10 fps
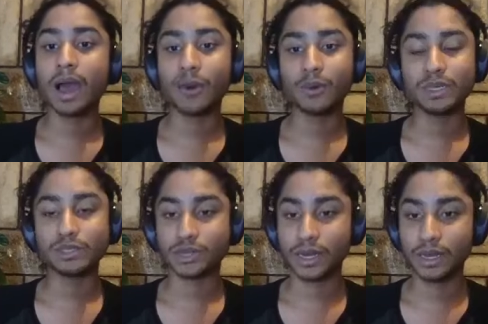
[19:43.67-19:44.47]
how
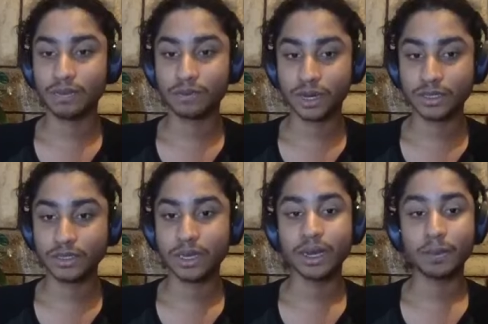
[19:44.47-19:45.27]
Israeli
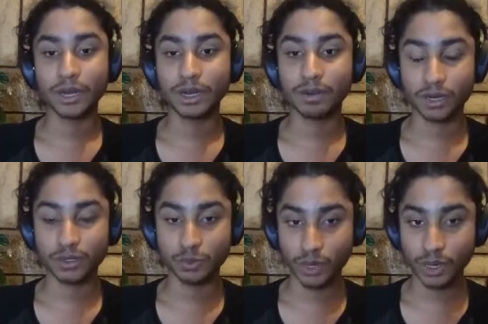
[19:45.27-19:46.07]
funds and American
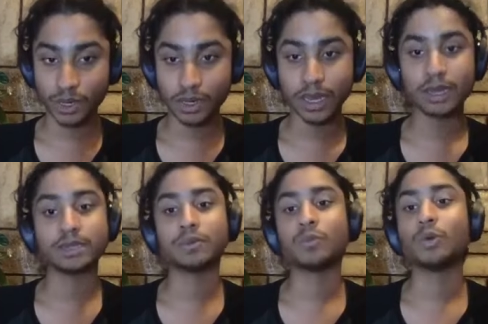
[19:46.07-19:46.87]
funds work
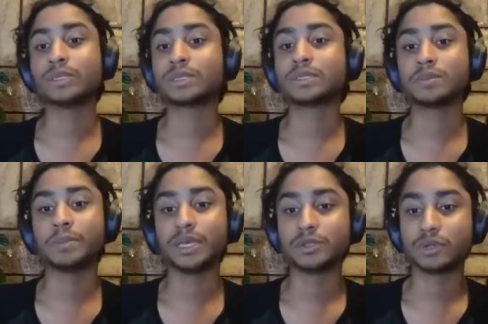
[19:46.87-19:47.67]
and what's
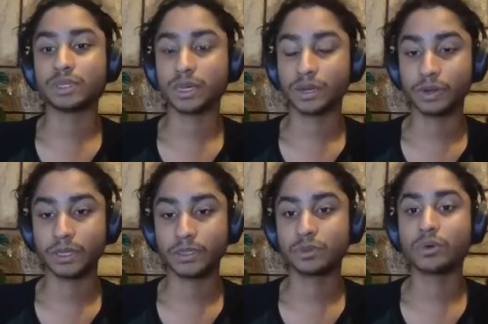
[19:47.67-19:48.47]
based on this
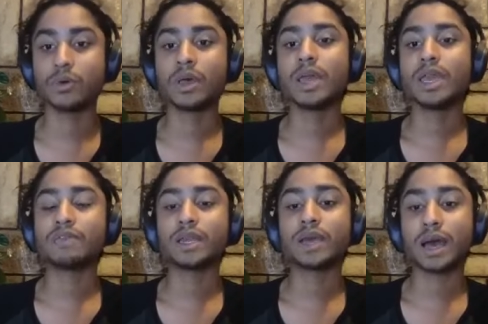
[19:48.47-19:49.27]
agreement. So
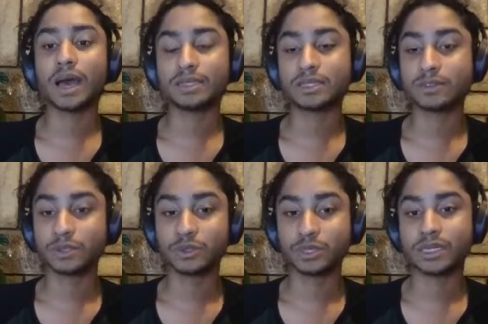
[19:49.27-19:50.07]
even as civil
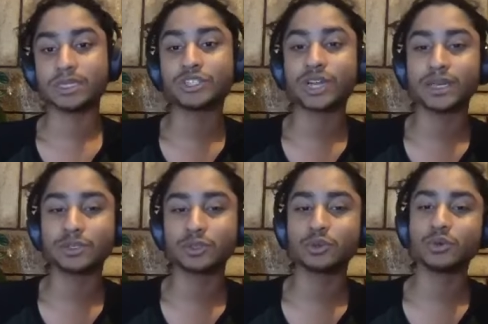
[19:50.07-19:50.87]
society
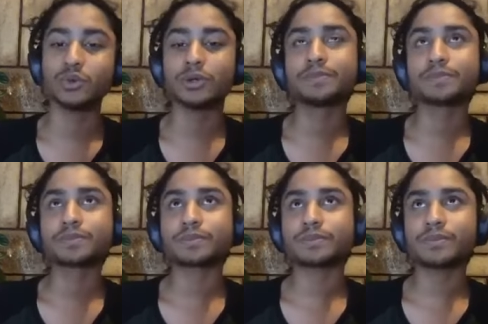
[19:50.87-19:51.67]
tries to
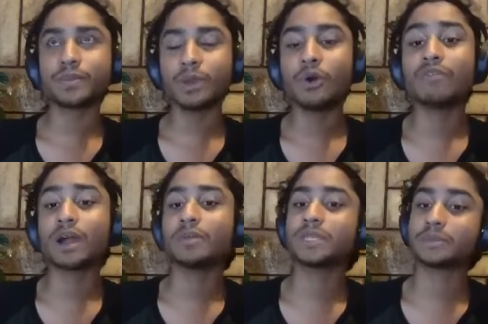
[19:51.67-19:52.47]

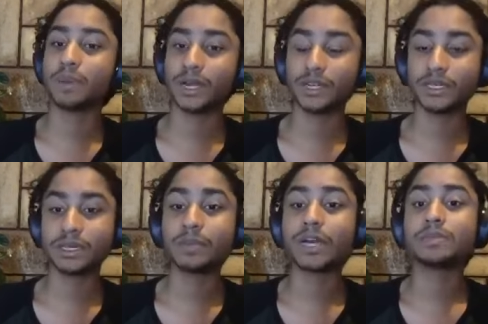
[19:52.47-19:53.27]
overcome these barriers,
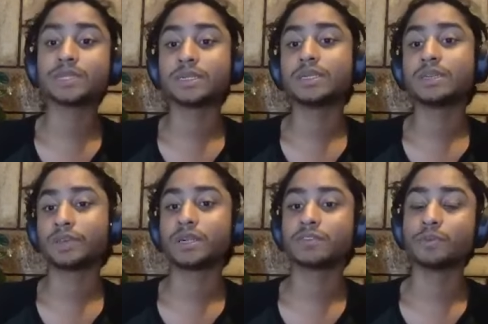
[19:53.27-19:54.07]
it becomes
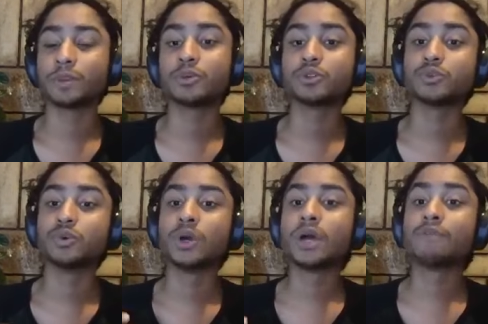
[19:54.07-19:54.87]
difficult for people to
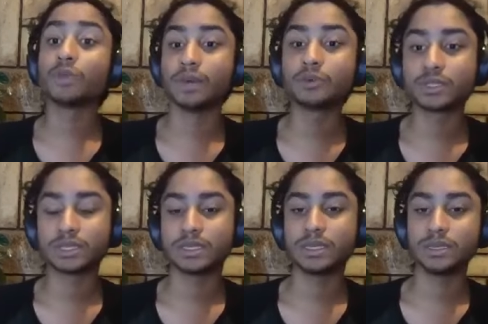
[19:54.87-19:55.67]
for them to
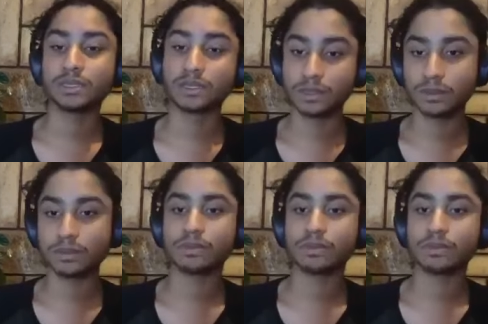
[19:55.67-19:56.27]
sustain this